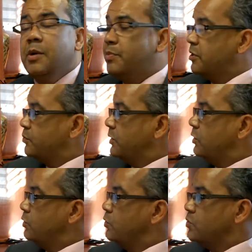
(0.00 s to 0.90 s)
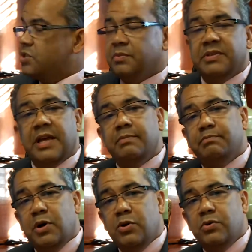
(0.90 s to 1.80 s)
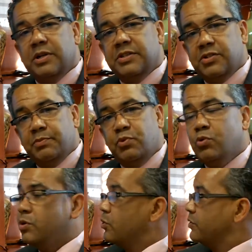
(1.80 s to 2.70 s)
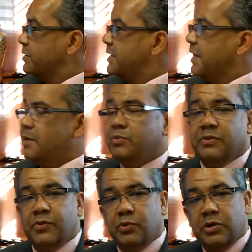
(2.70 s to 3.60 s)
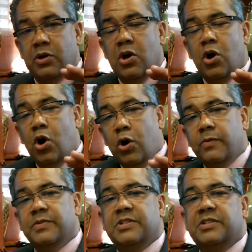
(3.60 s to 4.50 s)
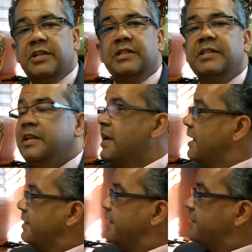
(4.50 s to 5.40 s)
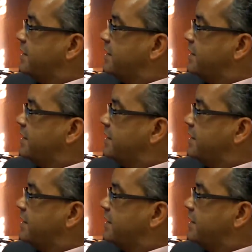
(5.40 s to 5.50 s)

But as we lose some of that bone and support, or the table, if you will, all of a sudden that